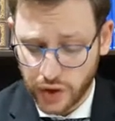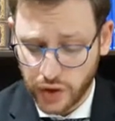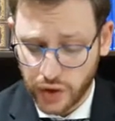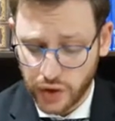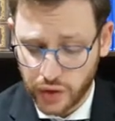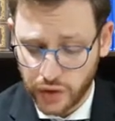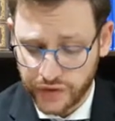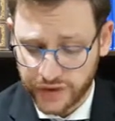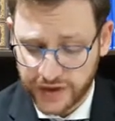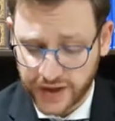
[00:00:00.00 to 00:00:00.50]

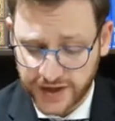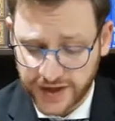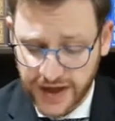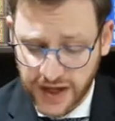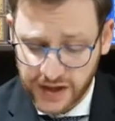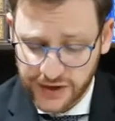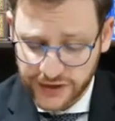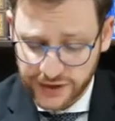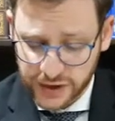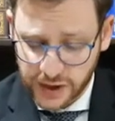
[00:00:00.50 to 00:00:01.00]
who is an
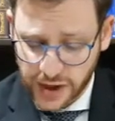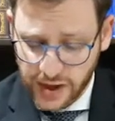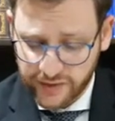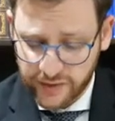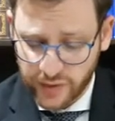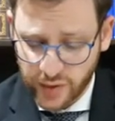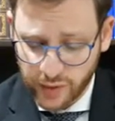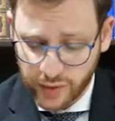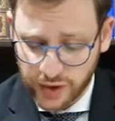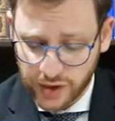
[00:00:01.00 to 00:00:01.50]
idolater,
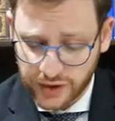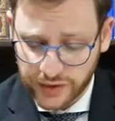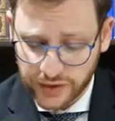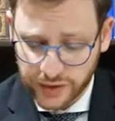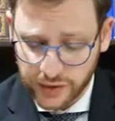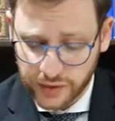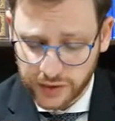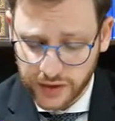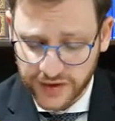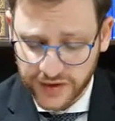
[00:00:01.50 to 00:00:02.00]

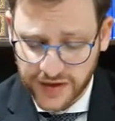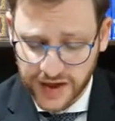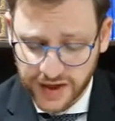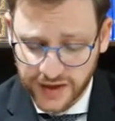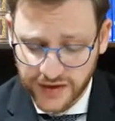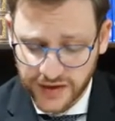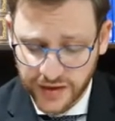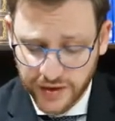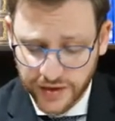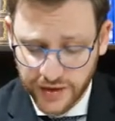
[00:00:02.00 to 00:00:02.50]
is not
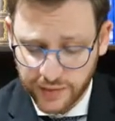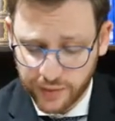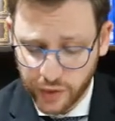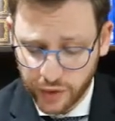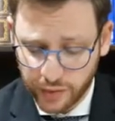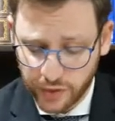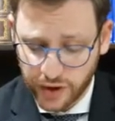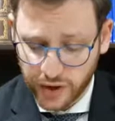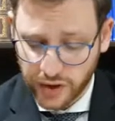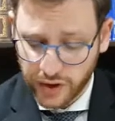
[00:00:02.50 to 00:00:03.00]
considered a
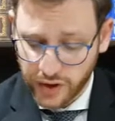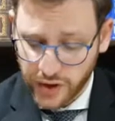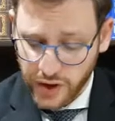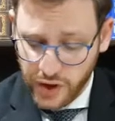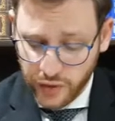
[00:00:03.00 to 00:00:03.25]
mumar